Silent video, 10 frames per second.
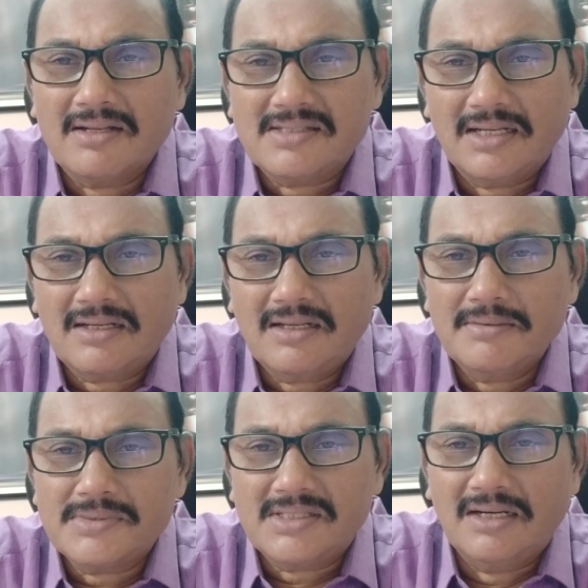certain
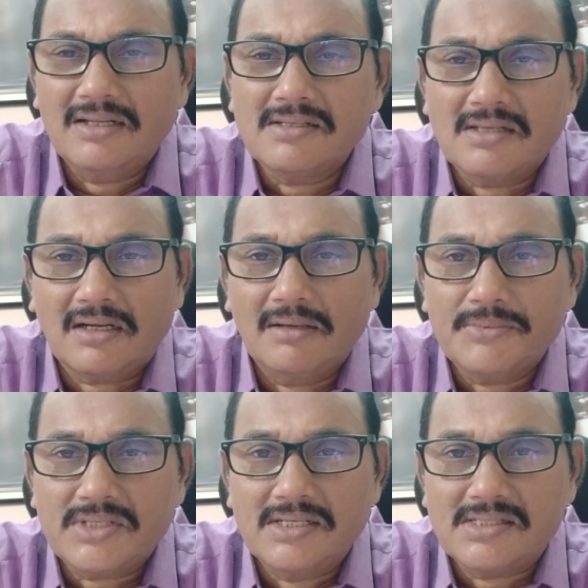
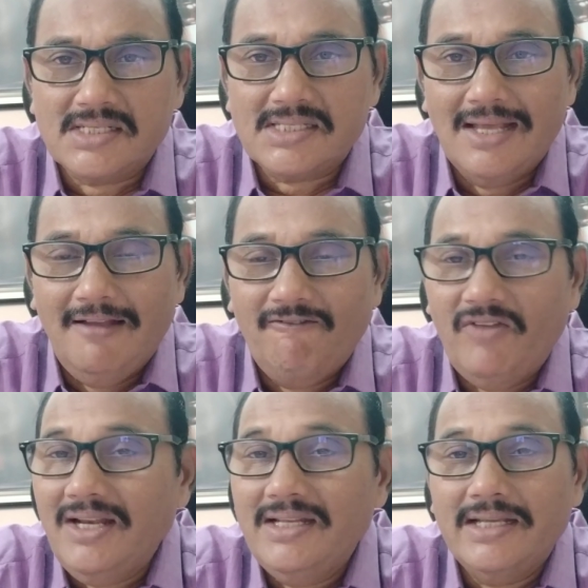circumstances,
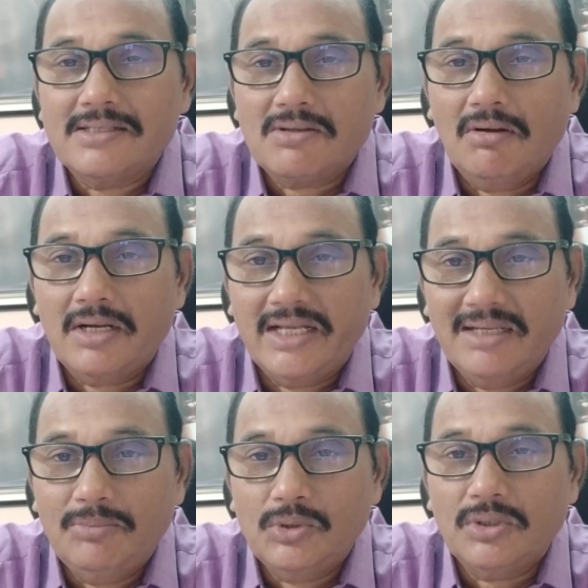when he is not
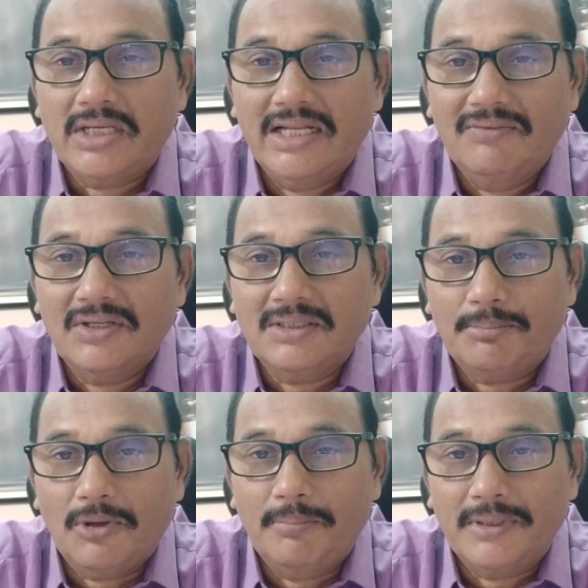able to deliver the
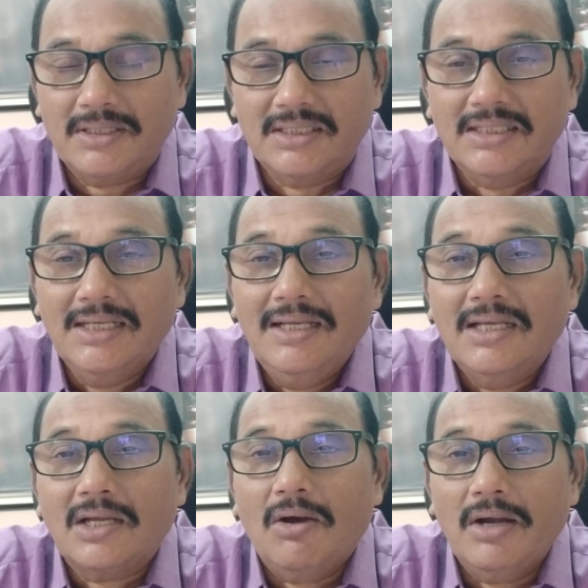property,
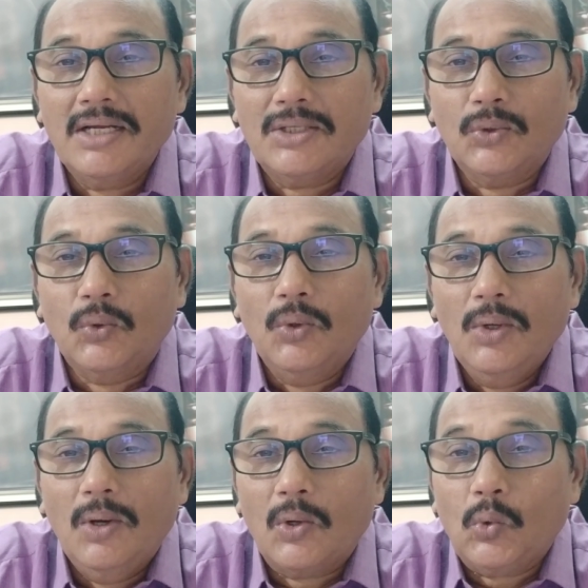according to
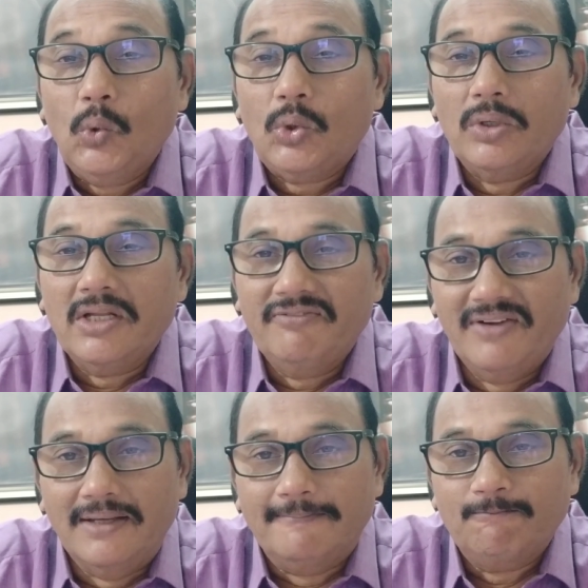Rule
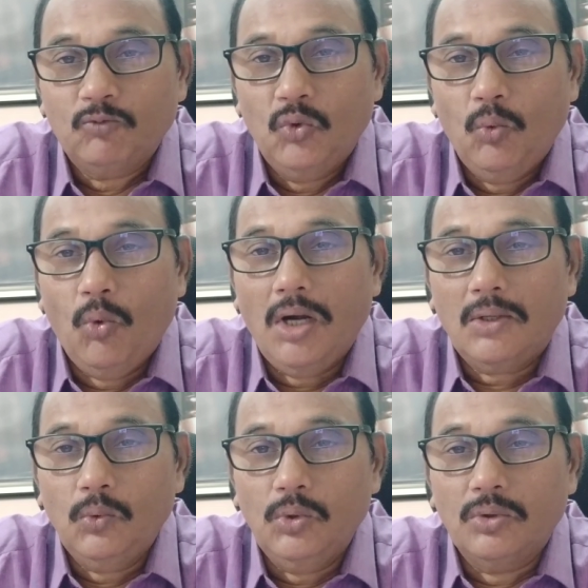25, what
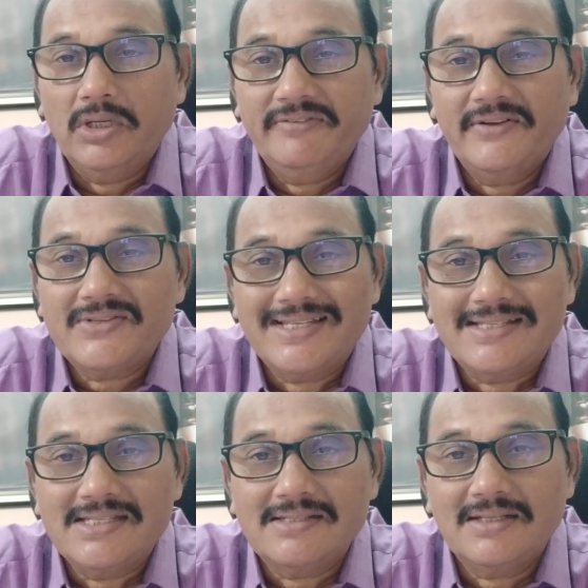Rule 25 says
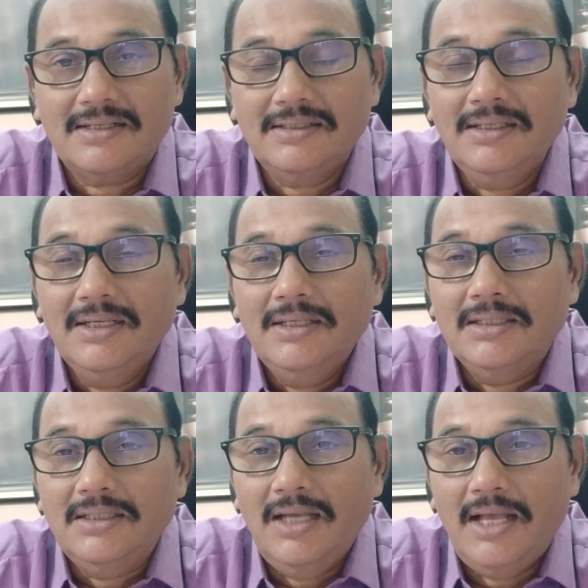is that
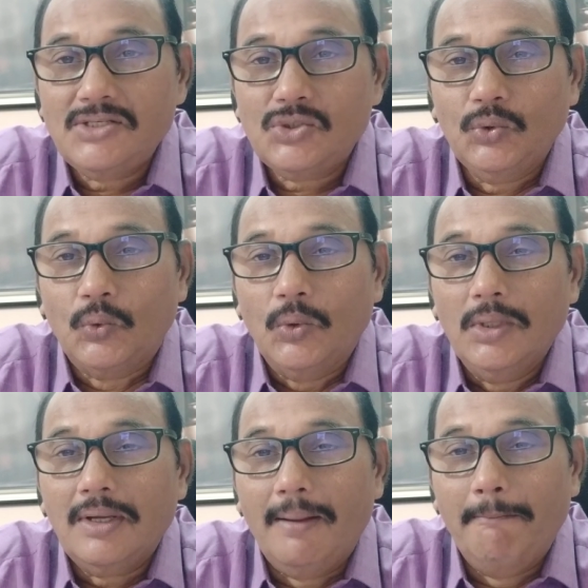he has to
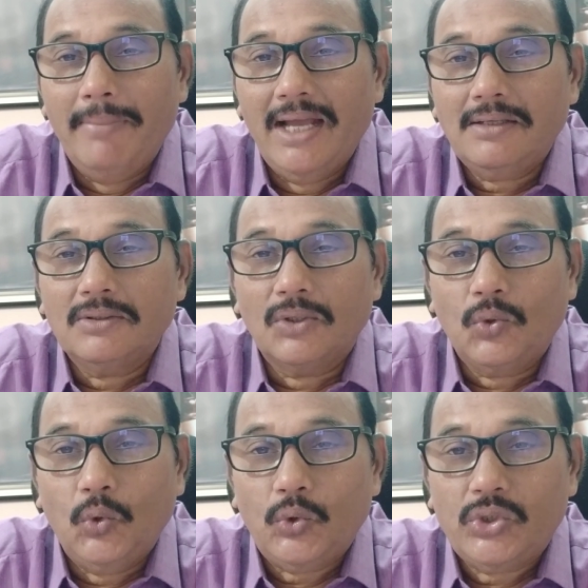come back to the
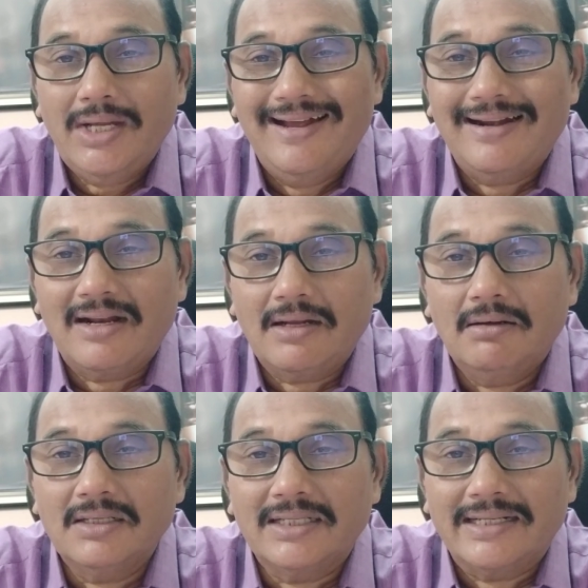court and
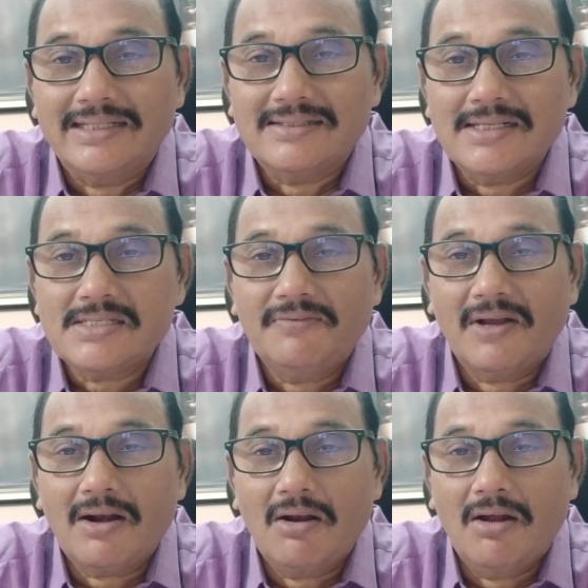record the reasons for
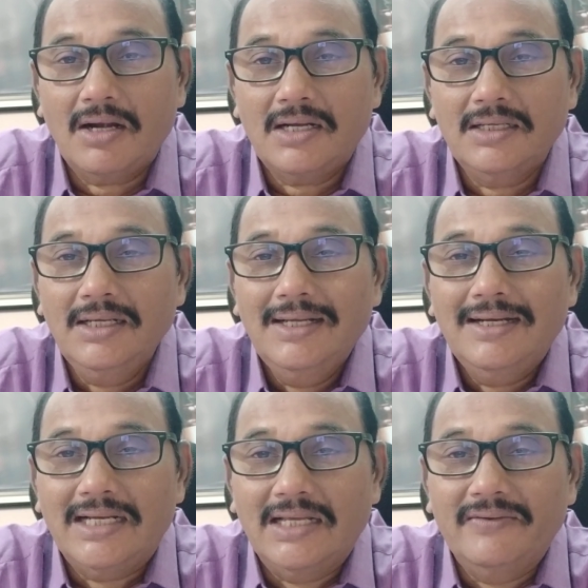not
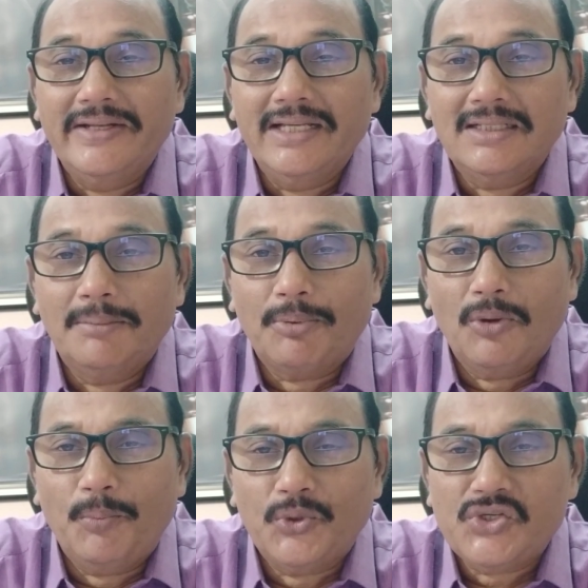delivering the
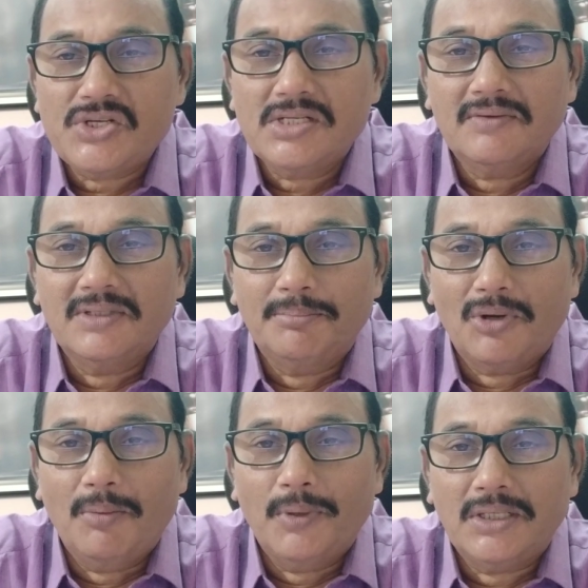possession of the
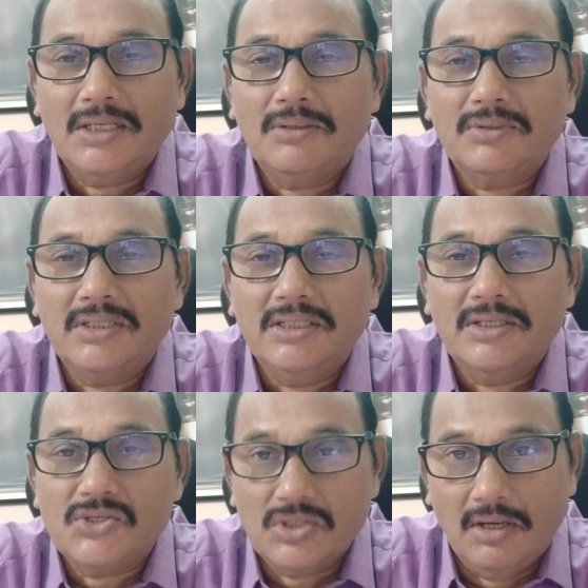property to the
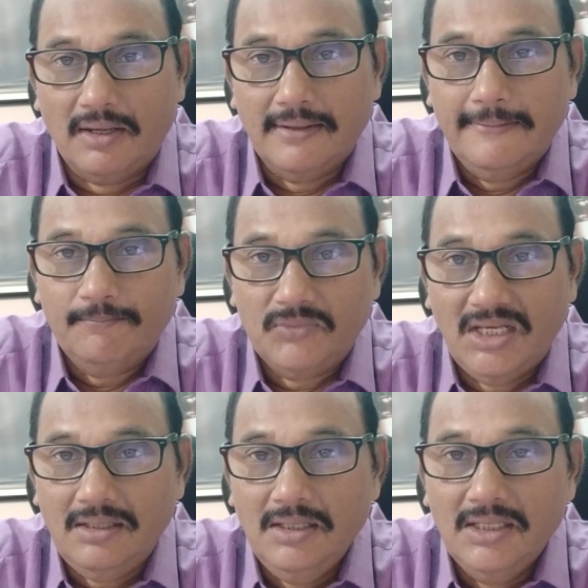DHR.
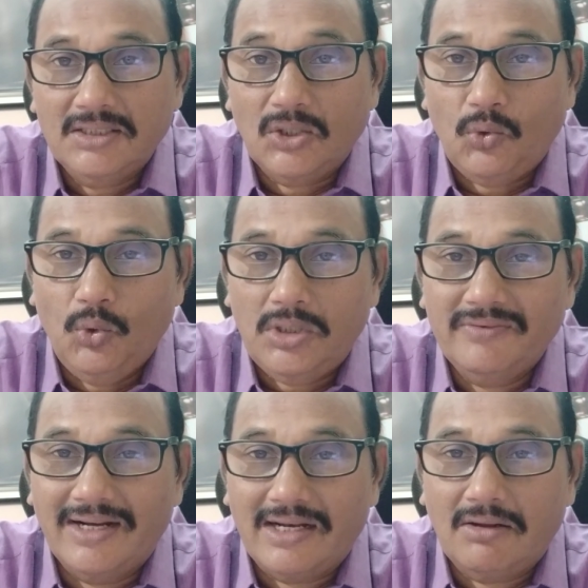Then the court
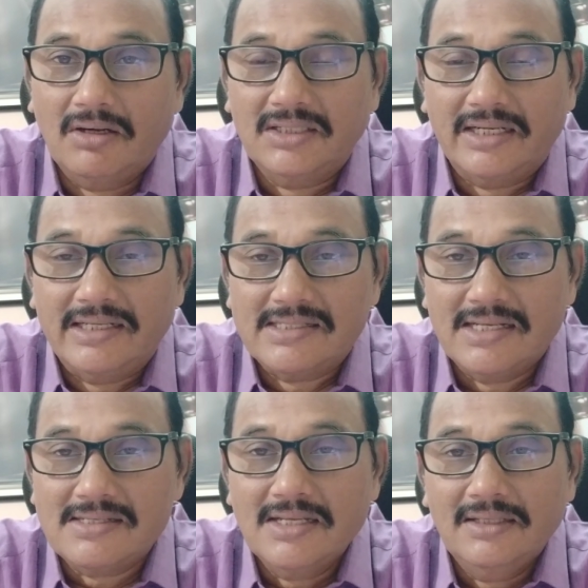will record the
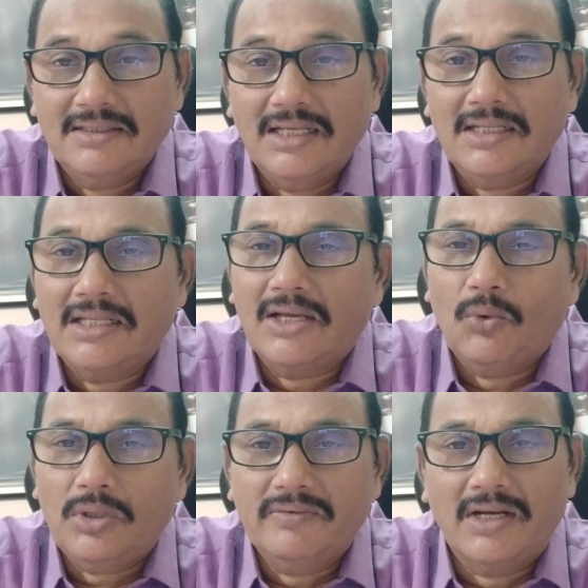reasons, then the
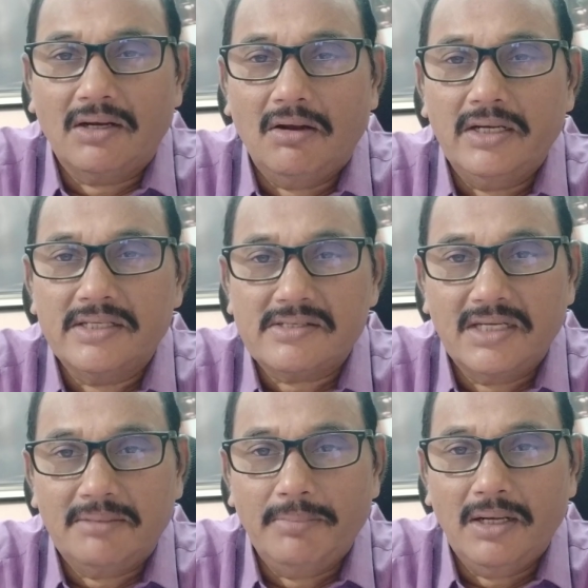court will record his
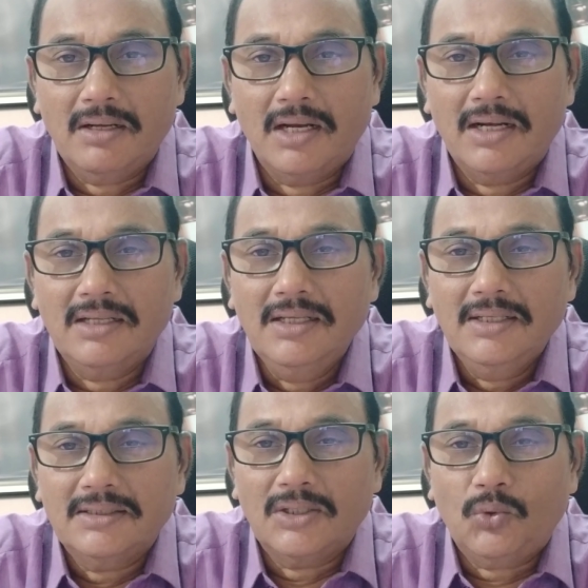statement and
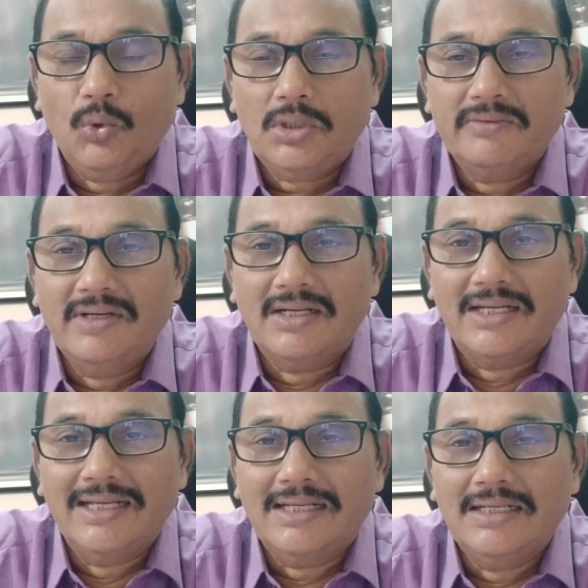the court will
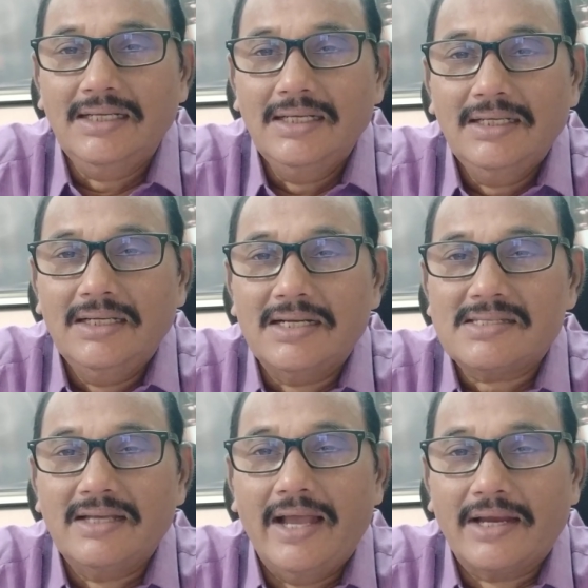take
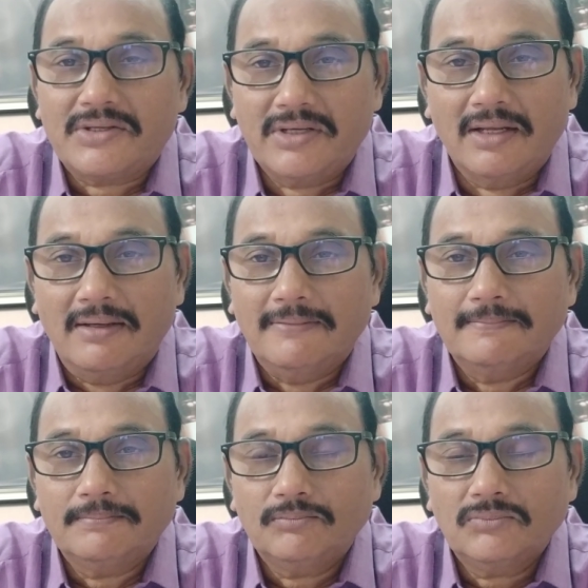its action.
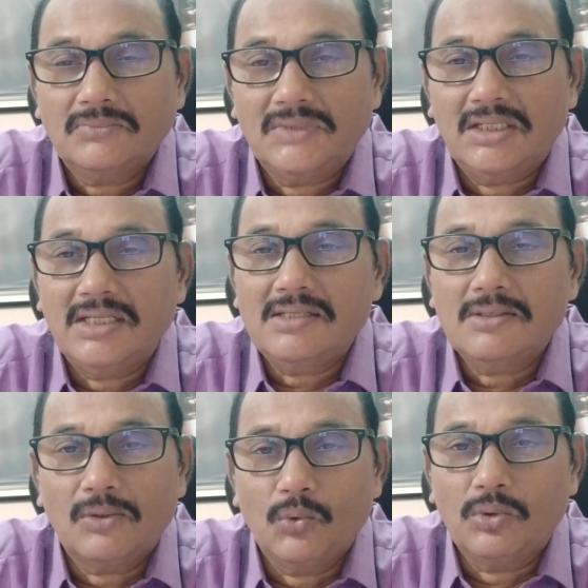That is
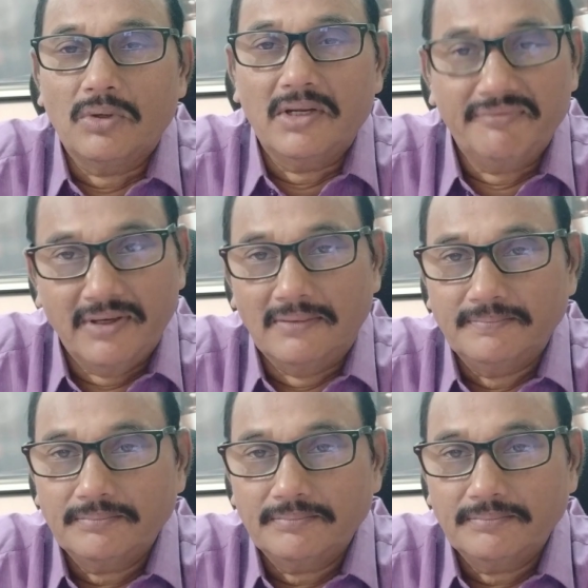Rule 25.